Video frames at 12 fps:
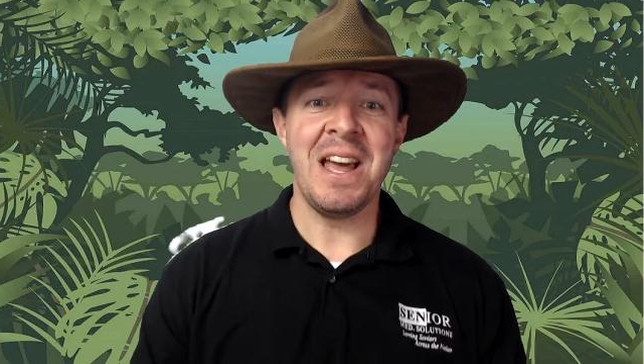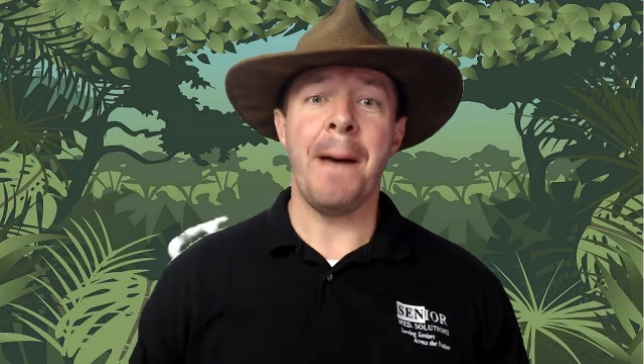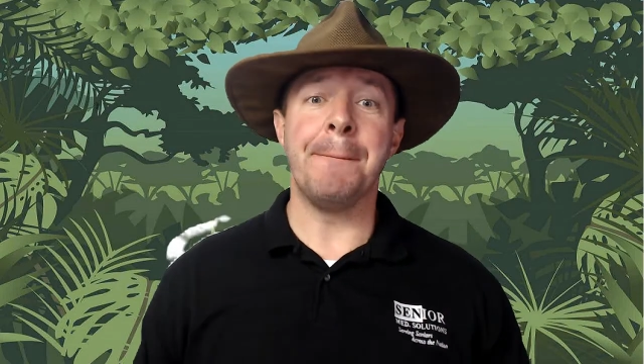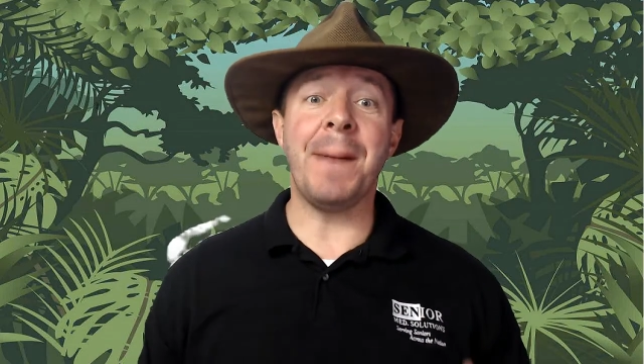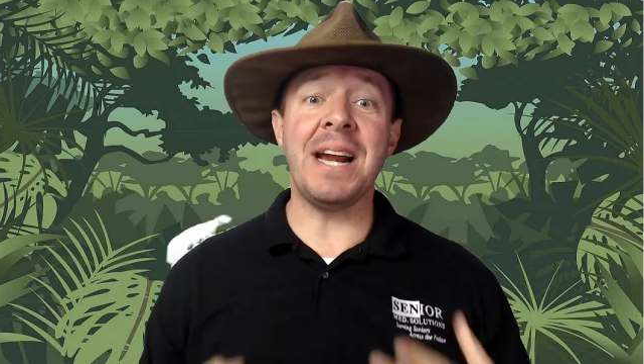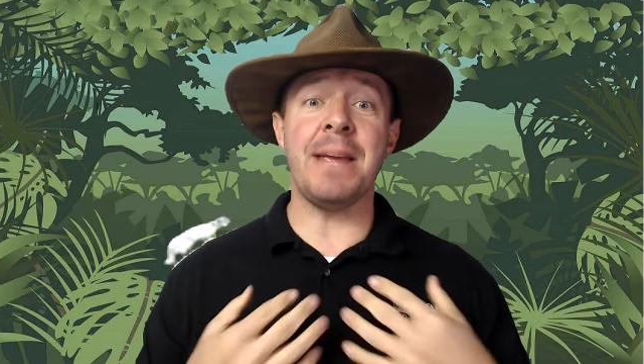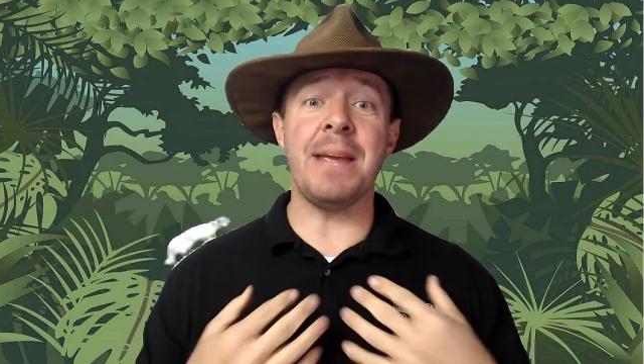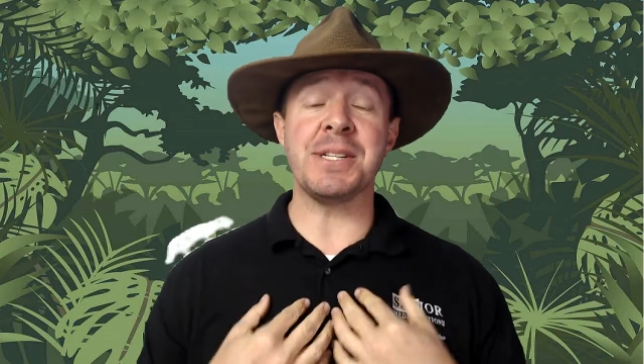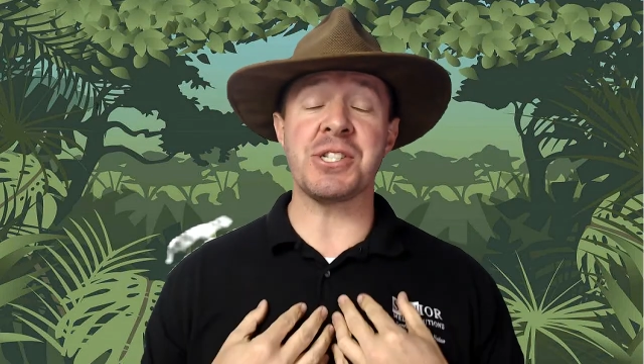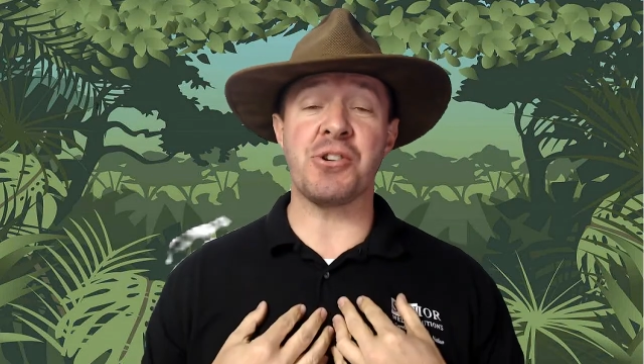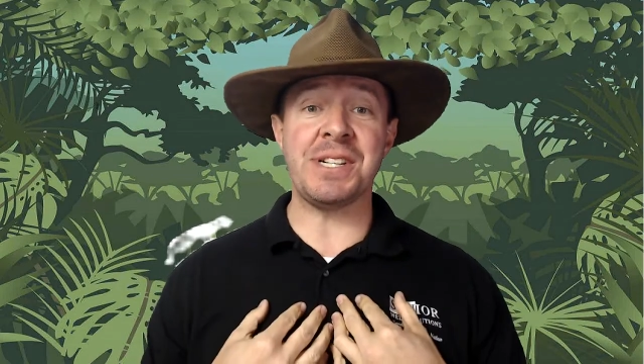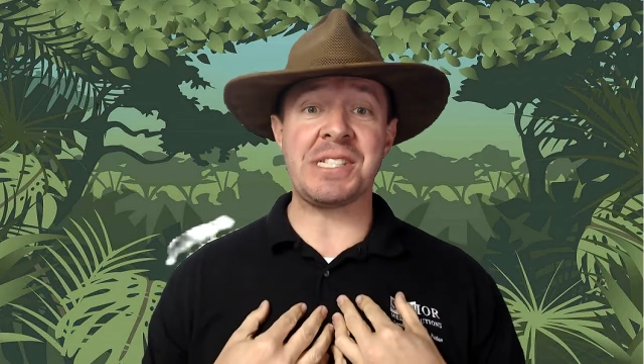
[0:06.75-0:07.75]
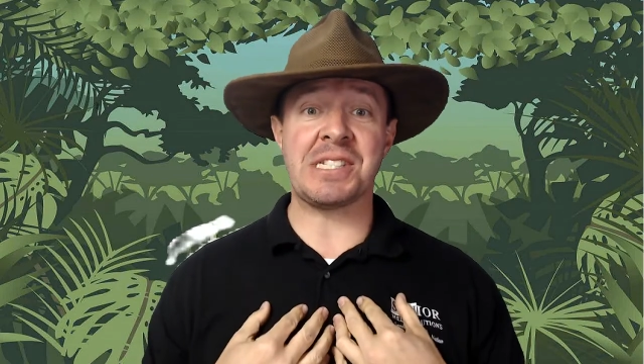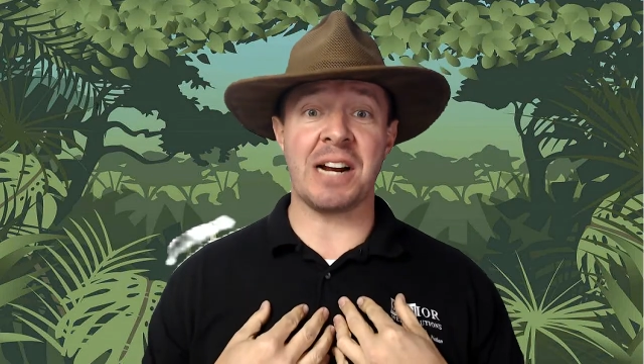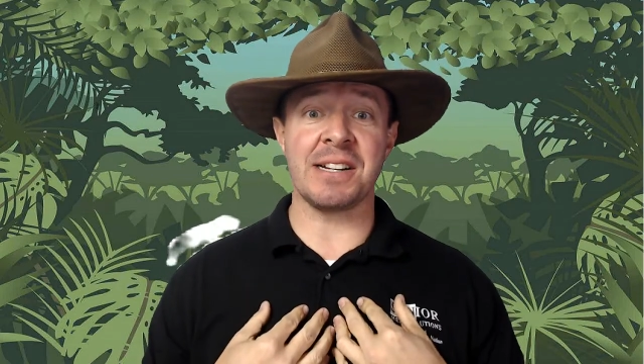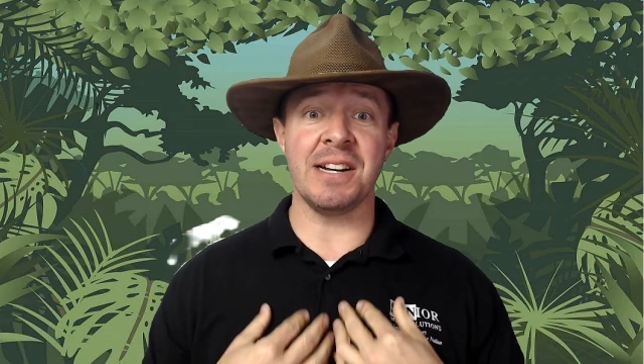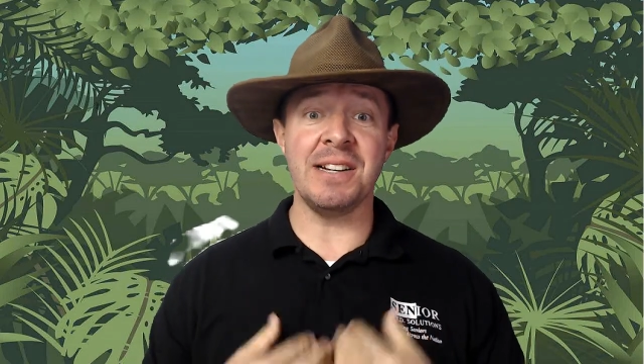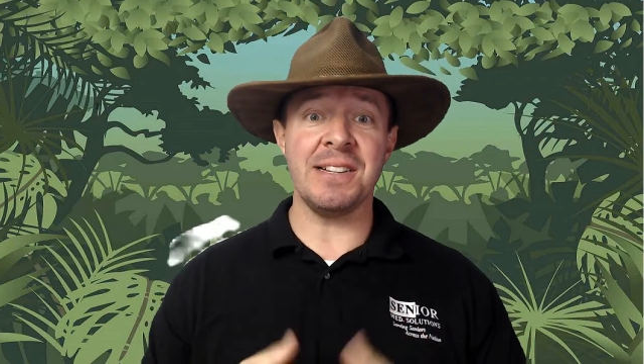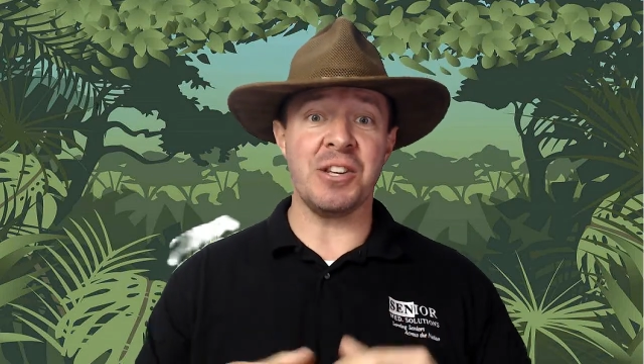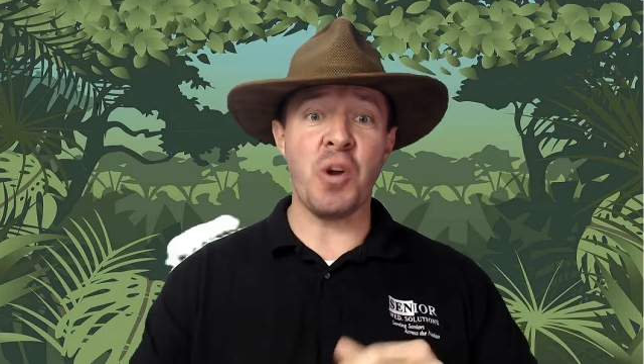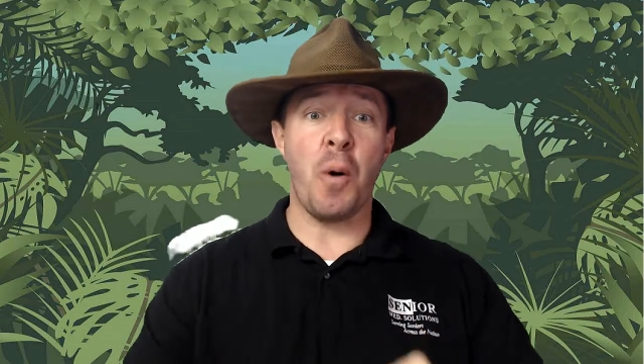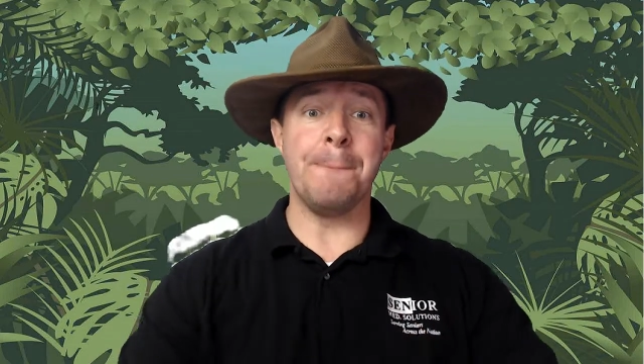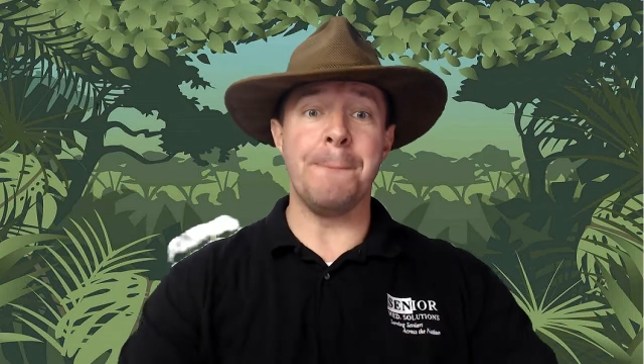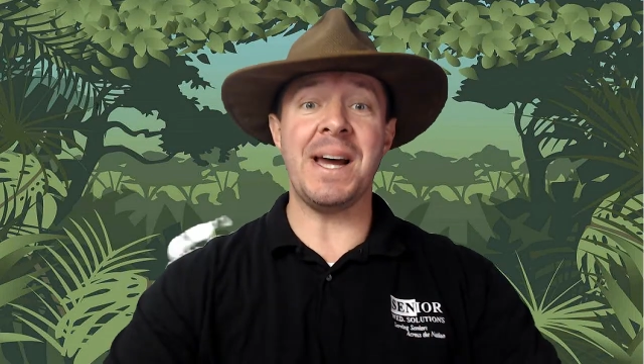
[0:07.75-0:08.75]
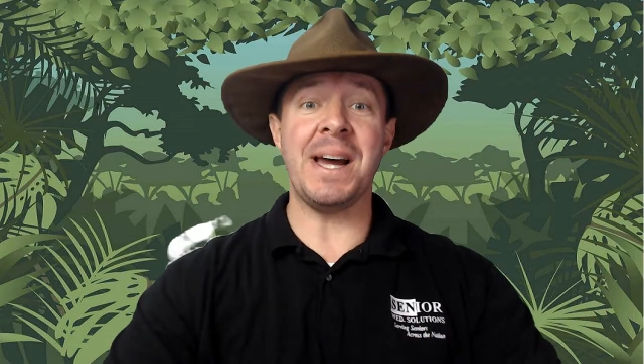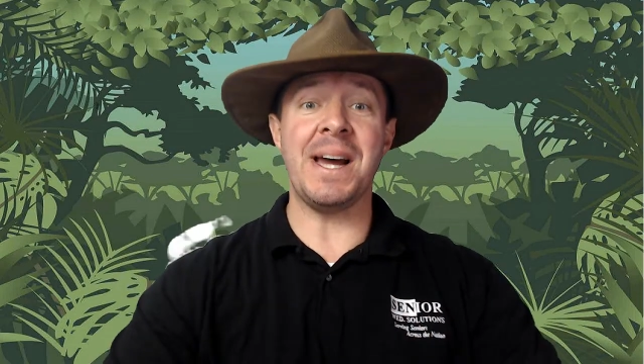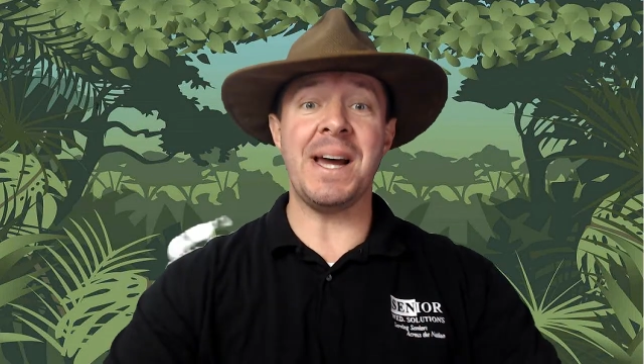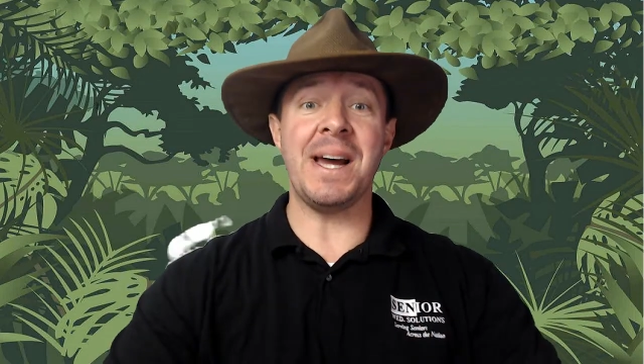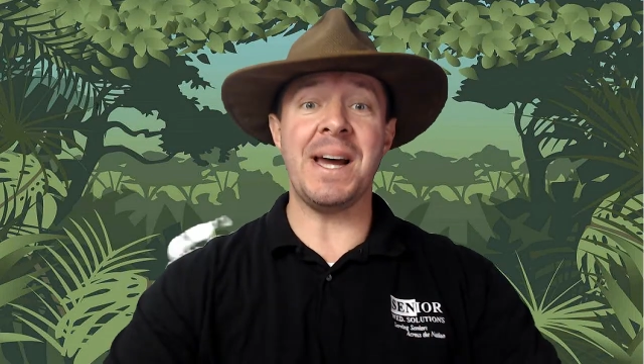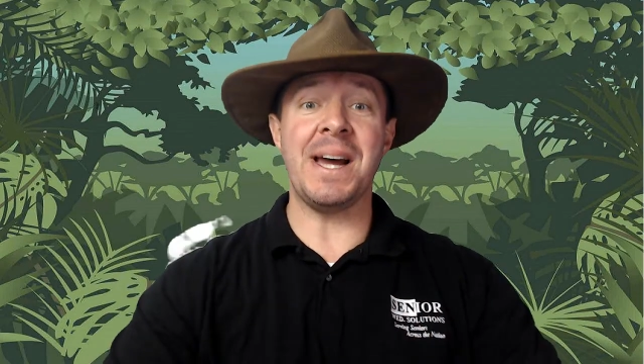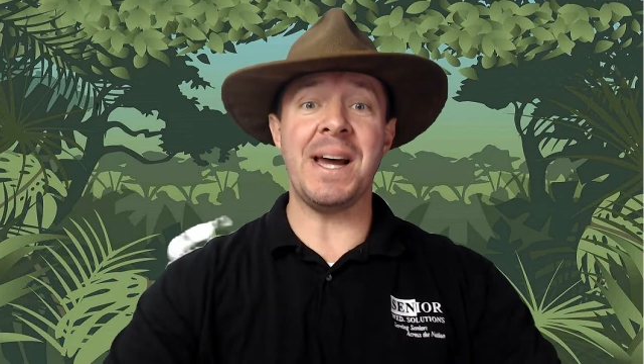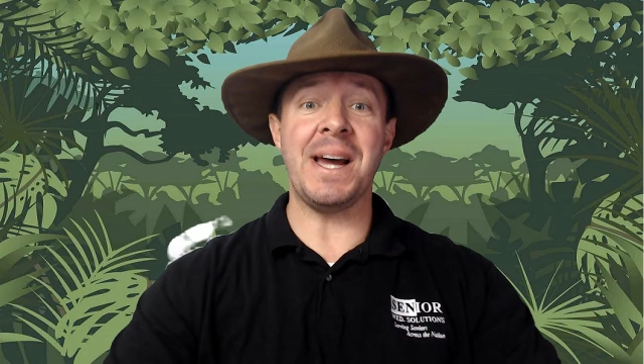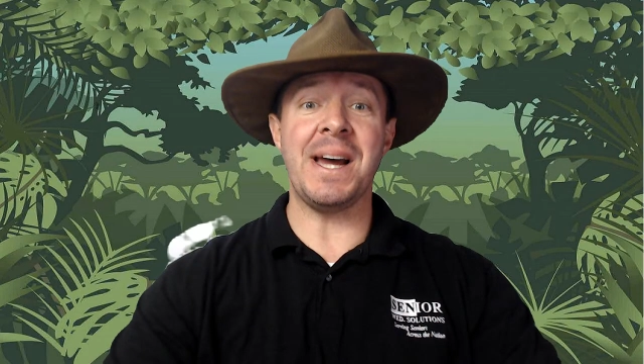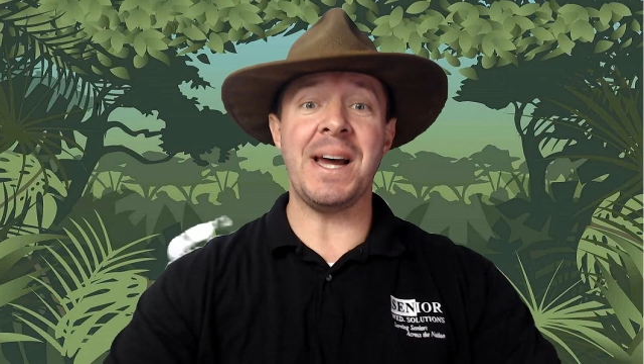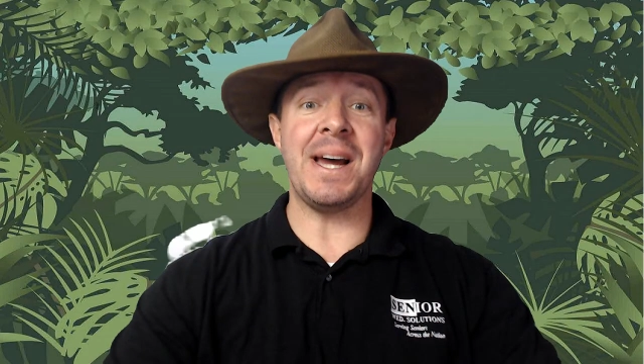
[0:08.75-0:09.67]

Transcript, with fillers: My name is Chris Tucker, your Medicare guide,